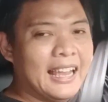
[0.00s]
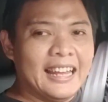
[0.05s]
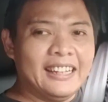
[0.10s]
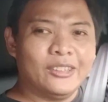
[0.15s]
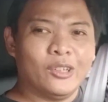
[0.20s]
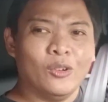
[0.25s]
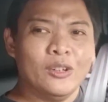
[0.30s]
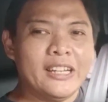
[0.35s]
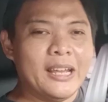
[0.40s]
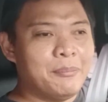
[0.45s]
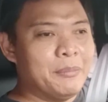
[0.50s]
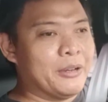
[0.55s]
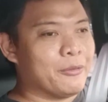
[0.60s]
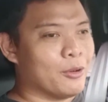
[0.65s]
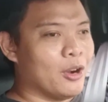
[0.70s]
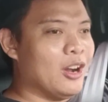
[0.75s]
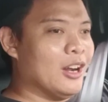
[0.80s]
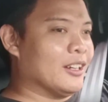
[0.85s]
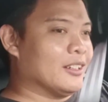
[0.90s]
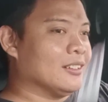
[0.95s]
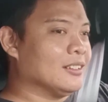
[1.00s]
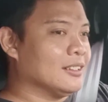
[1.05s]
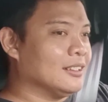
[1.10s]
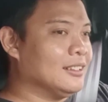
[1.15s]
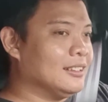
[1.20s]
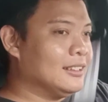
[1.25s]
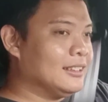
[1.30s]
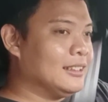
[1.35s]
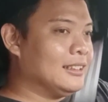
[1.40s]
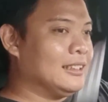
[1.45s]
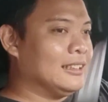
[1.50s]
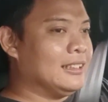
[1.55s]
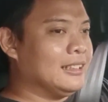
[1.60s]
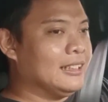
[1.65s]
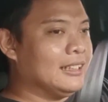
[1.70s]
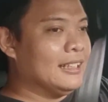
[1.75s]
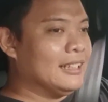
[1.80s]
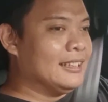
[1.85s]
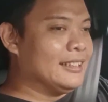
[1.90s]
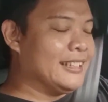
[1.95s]
And don't get me wrong,
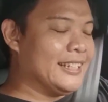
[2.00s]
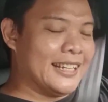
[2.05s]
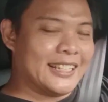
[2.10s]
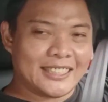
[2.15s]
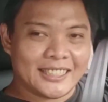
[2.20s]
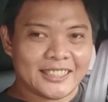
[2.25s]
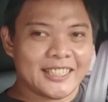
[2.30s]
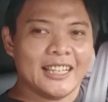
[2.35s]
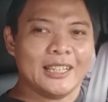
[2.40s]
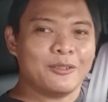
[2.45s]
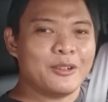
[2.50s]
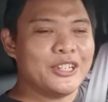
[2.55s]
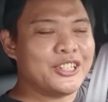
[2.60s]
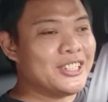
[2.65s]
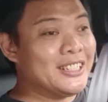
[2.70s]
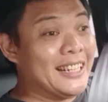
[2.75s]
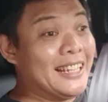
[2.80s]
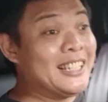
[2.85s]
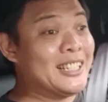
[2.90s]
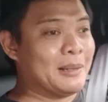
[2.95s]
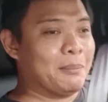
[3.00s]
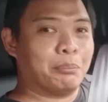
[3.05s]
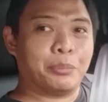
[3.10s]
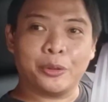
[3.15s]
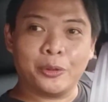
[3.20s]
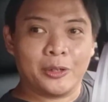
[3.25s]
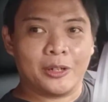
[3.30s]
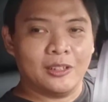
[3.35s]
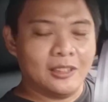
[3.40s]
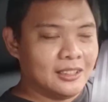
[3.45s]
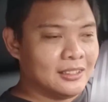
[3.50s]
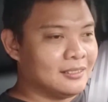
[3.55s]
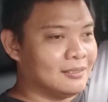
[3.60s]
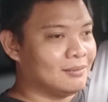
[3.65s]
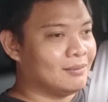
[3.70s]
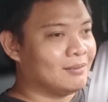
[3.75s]
the acceleration isn't brutal.